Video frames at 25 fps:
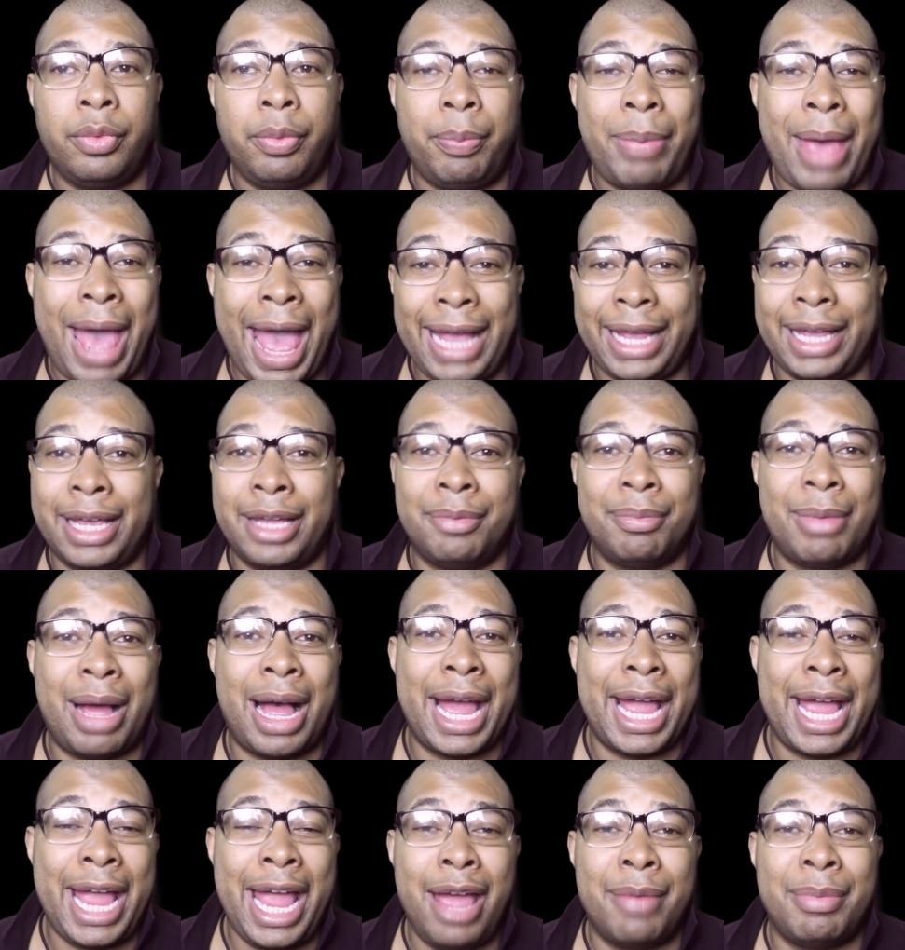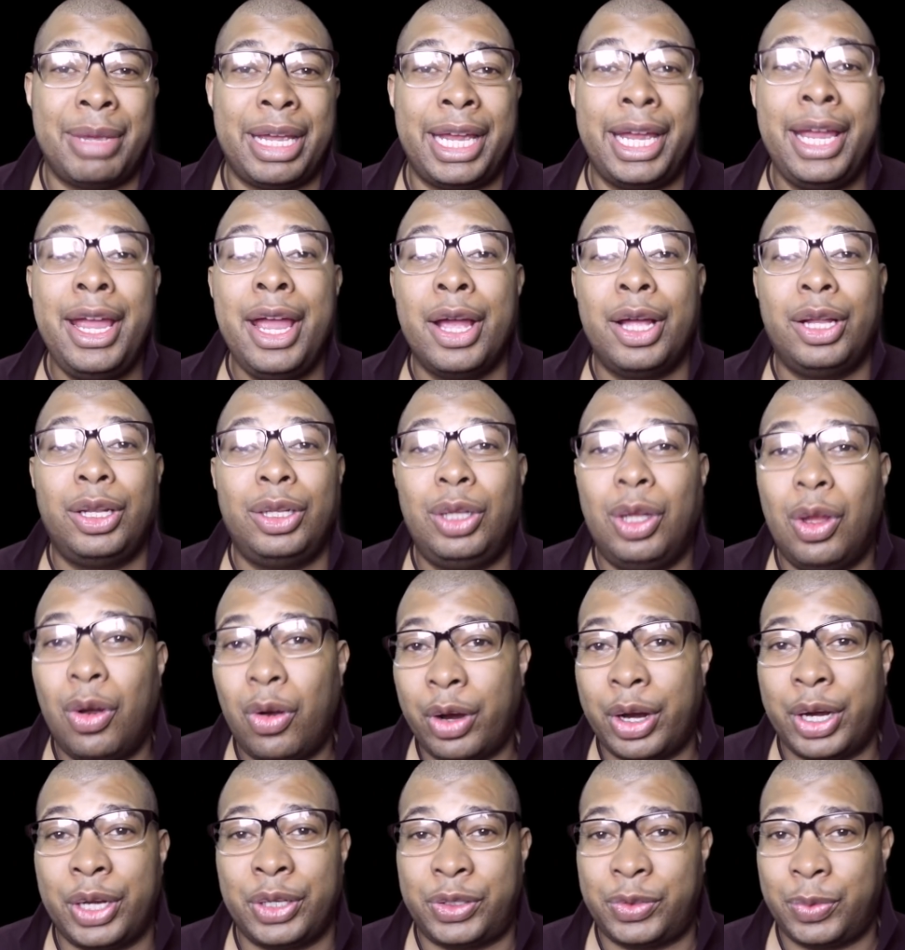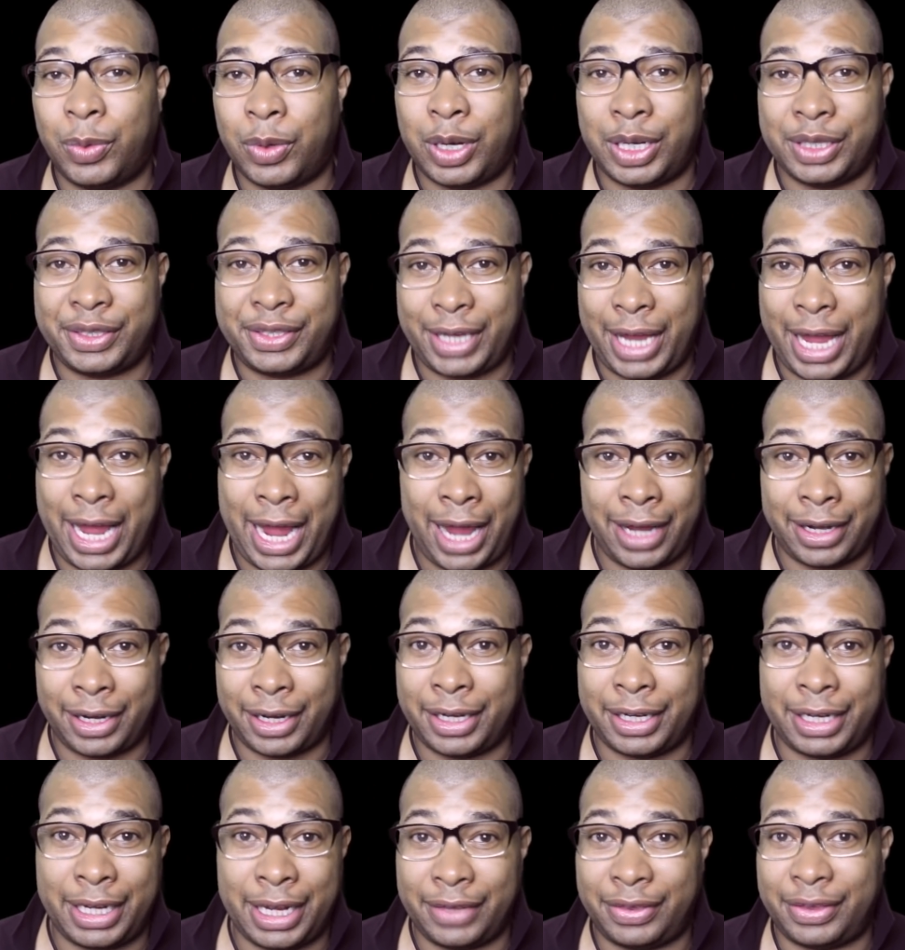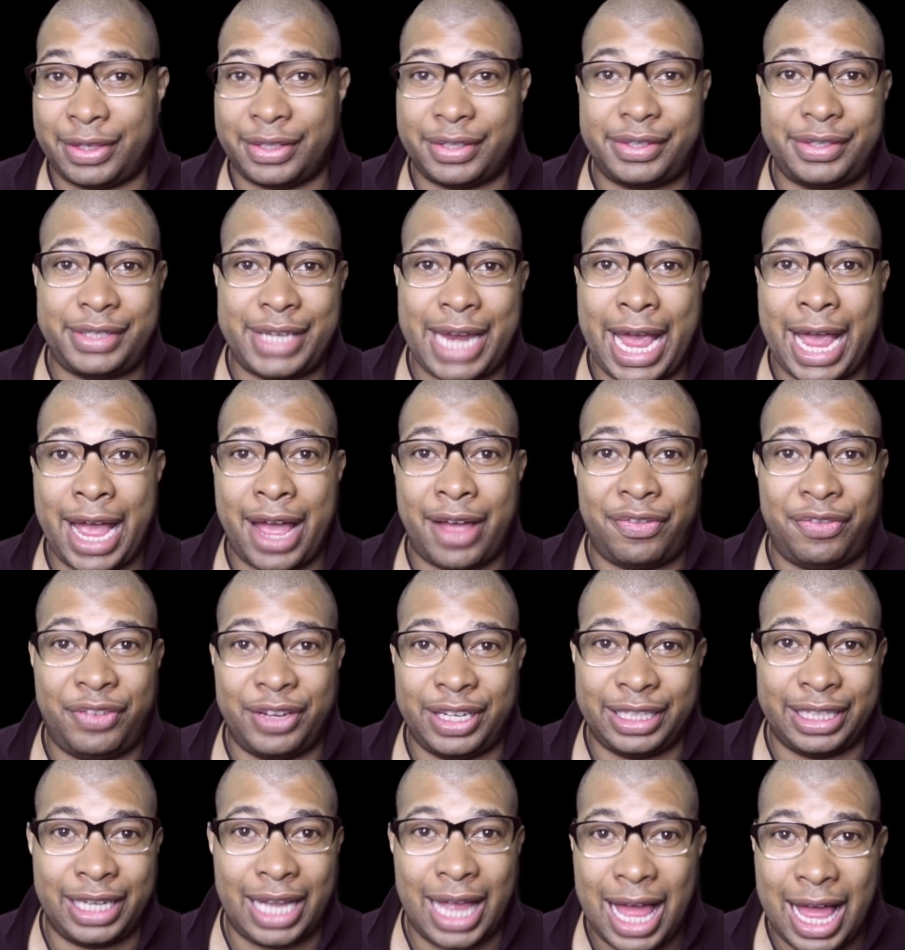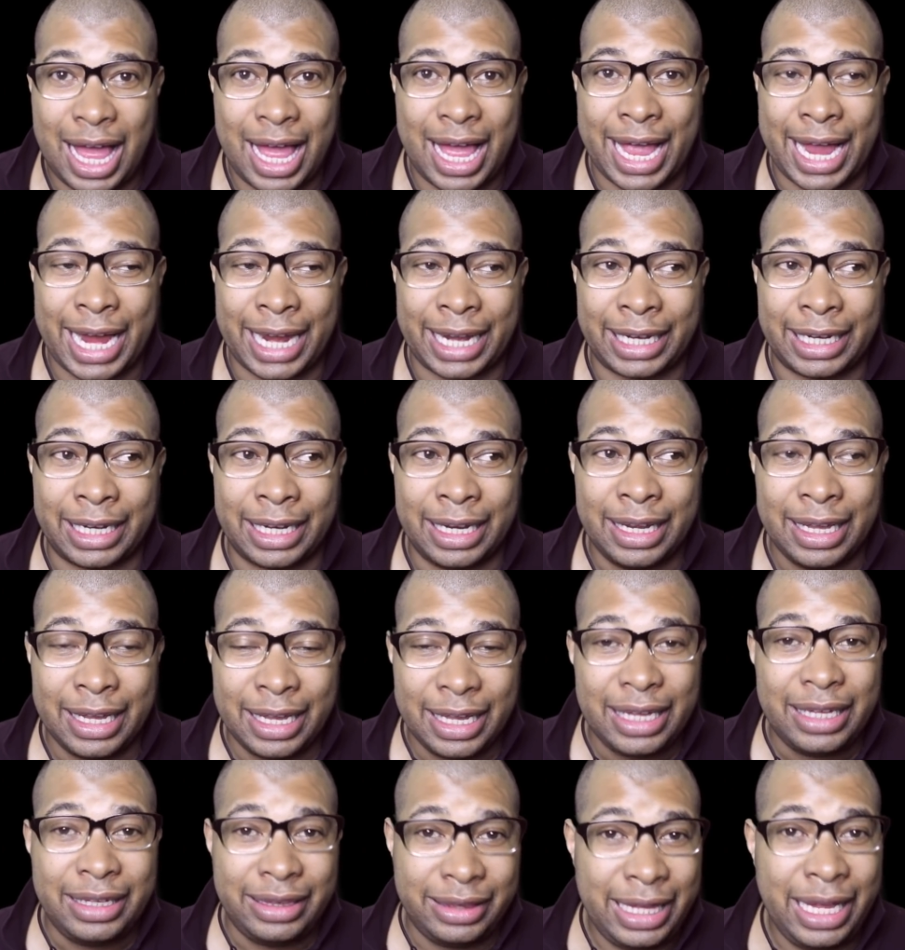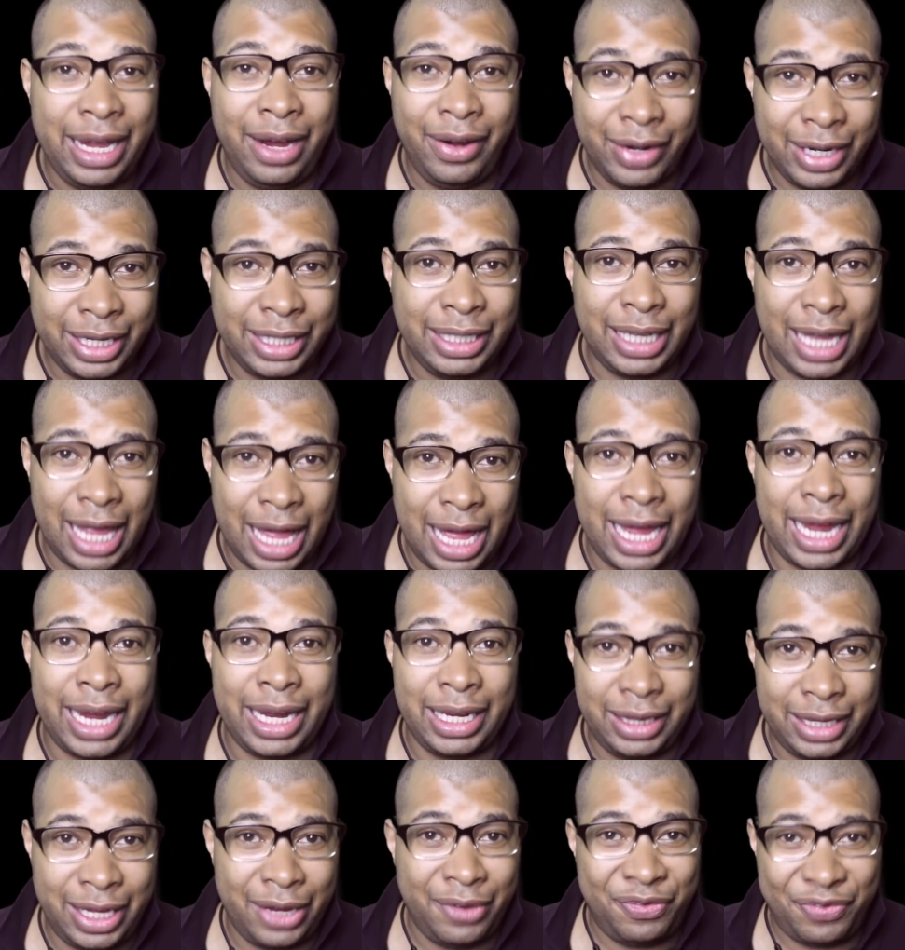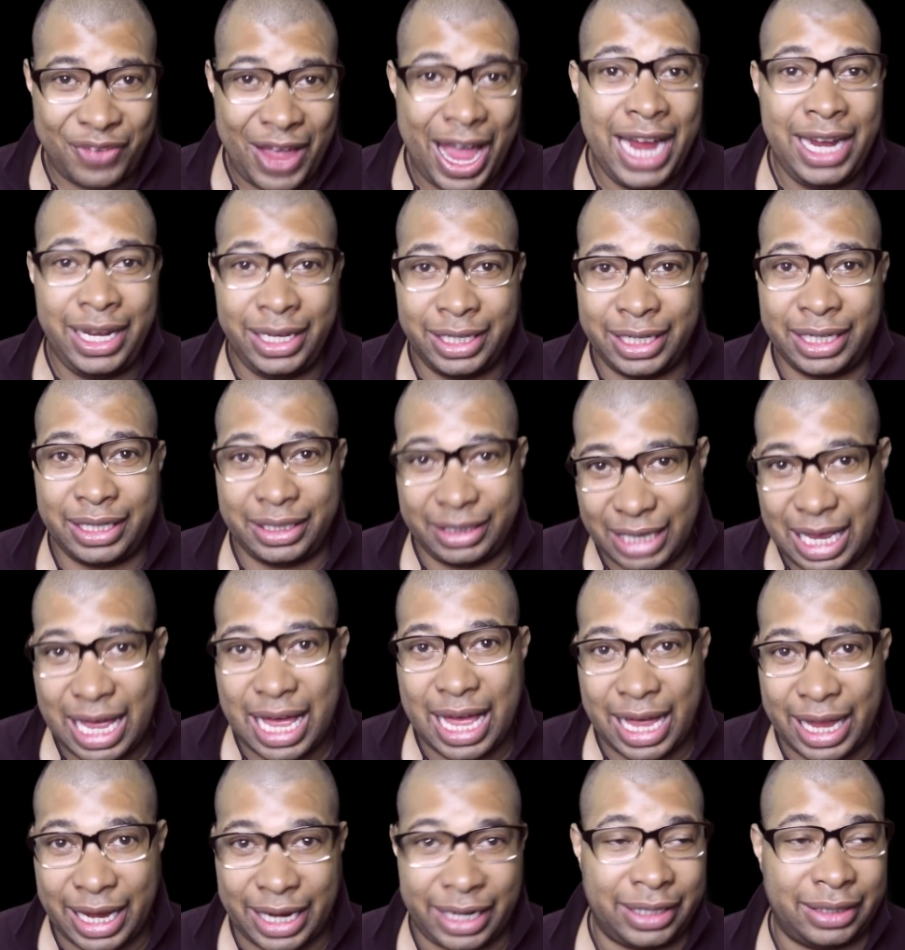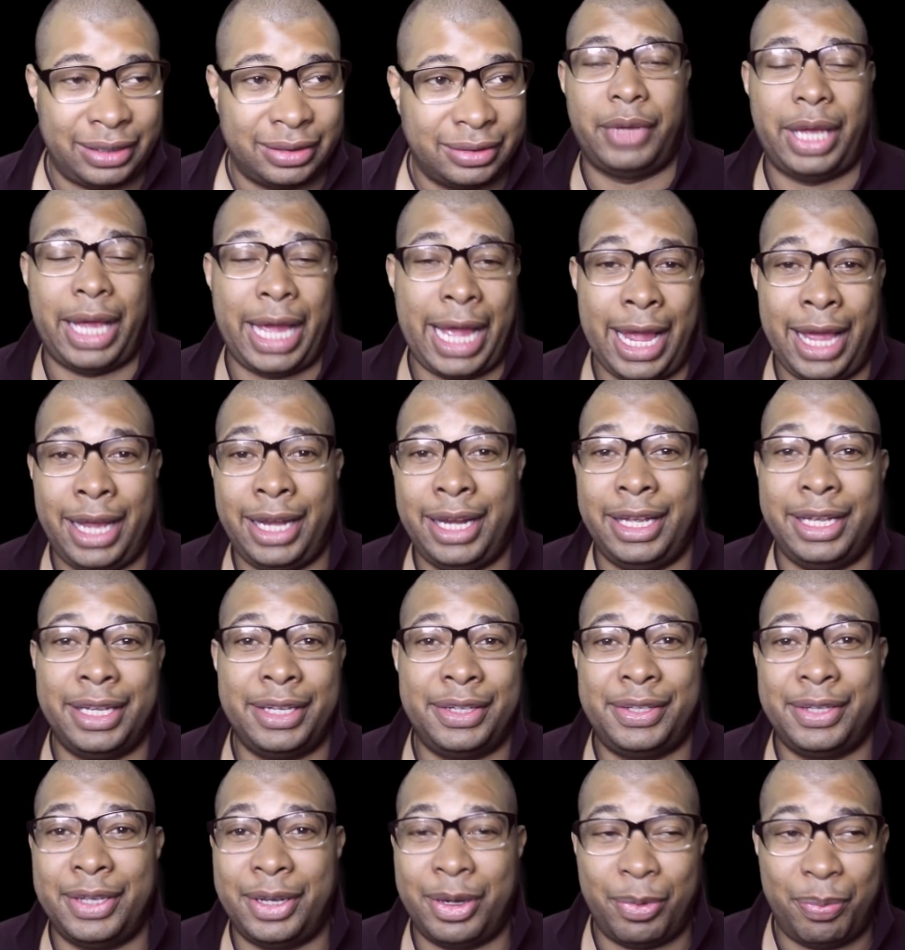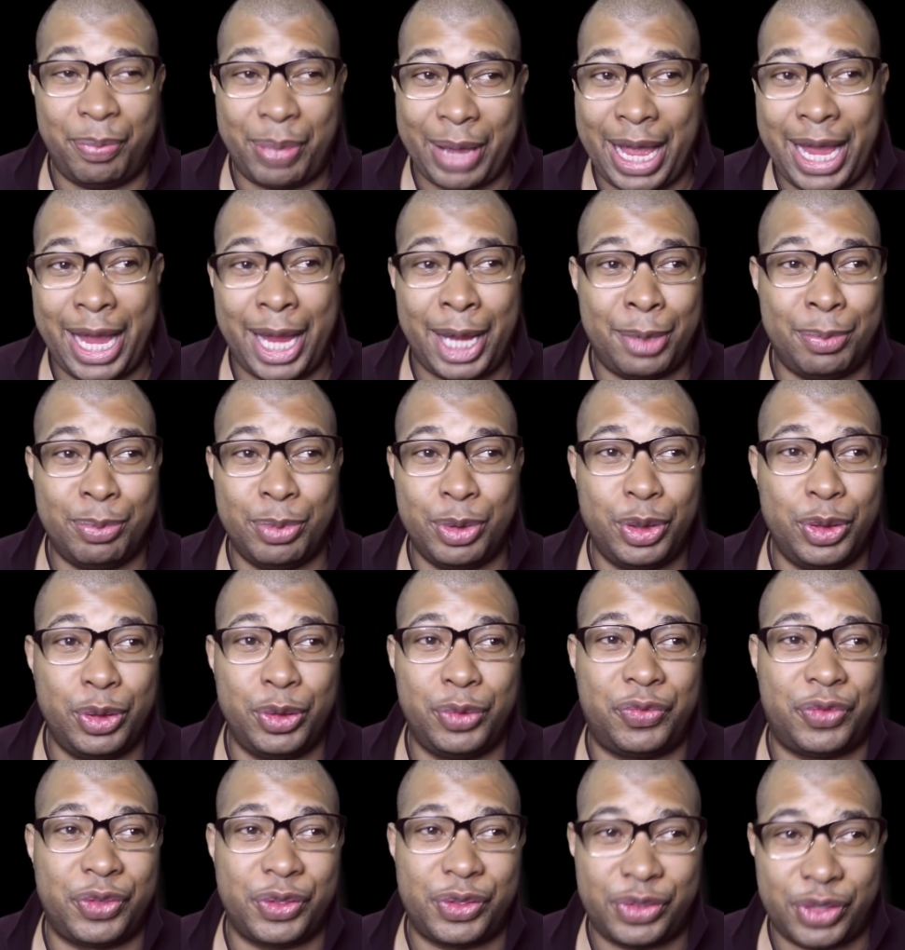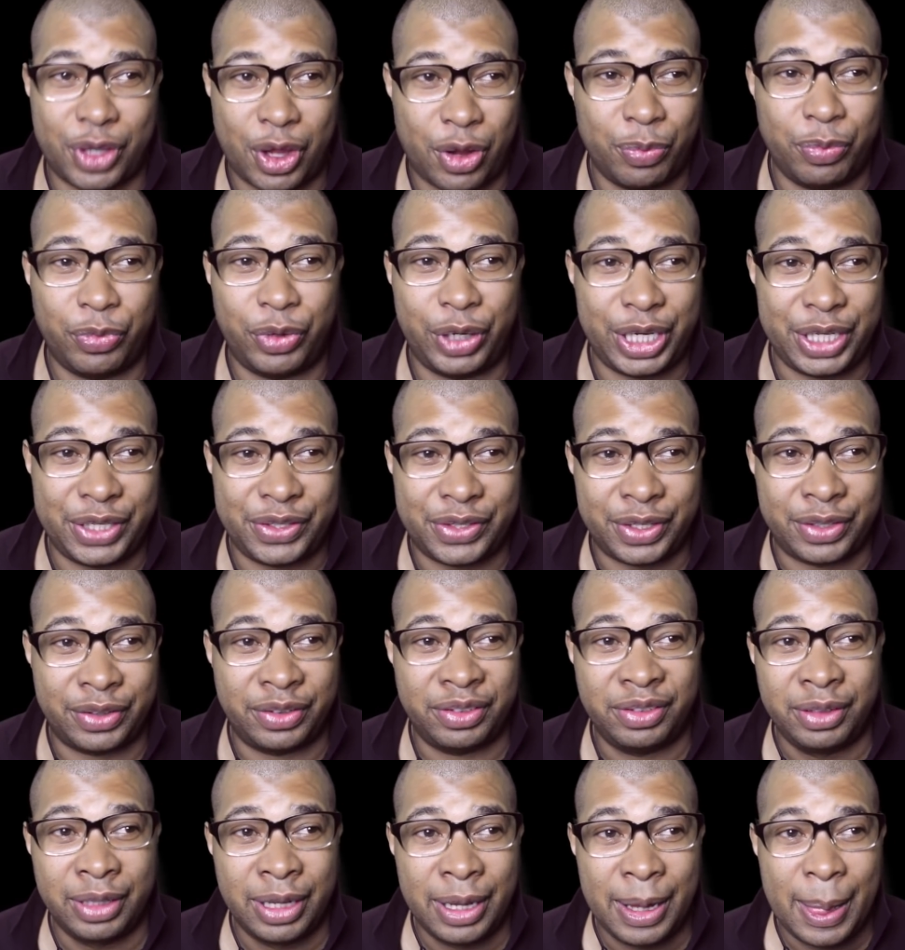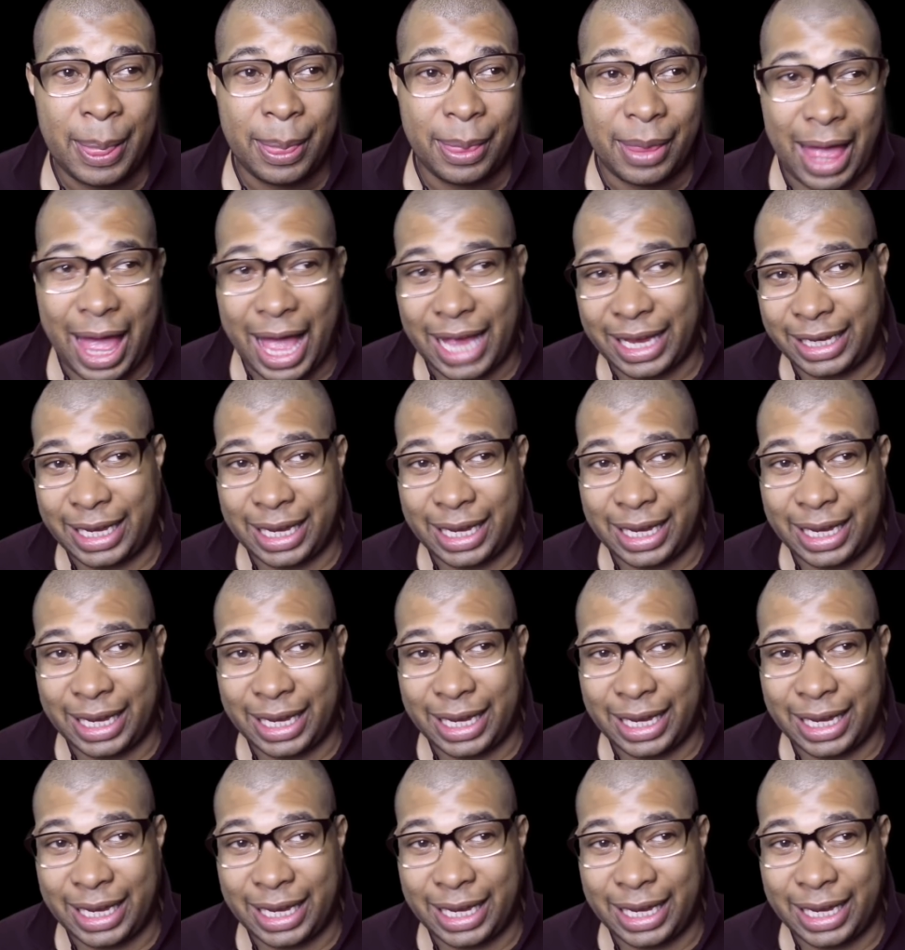Back in Miami, Lawrence wants Anna to get the staff in line. They're in line, they're fighting in line. Anna is in a bad mood for some reason. I